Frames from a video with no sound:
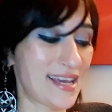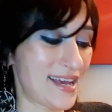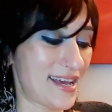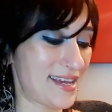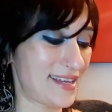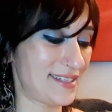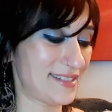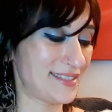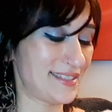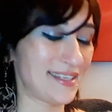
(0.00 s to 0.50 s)

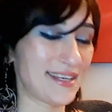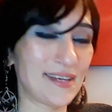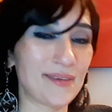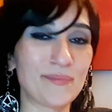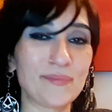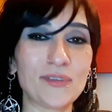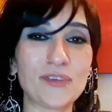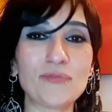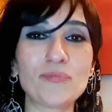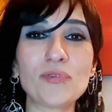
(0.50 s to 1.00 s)
And
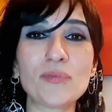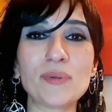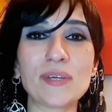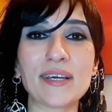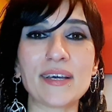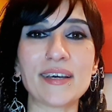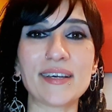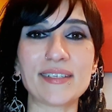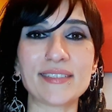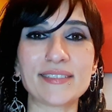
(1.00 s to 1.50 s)
you've
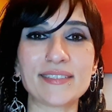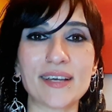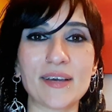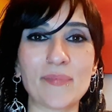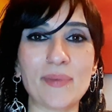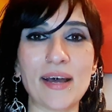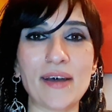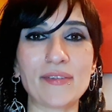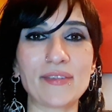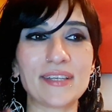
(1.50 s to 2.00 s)
probably heard
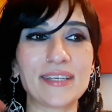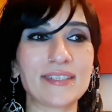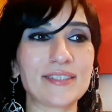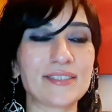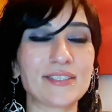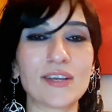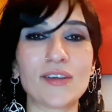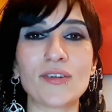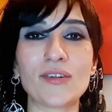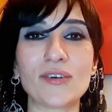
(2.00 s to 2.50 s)
about
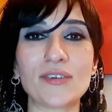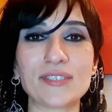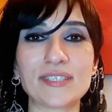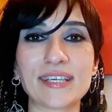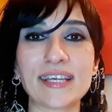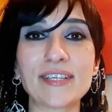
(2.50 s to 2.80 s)
this a lot.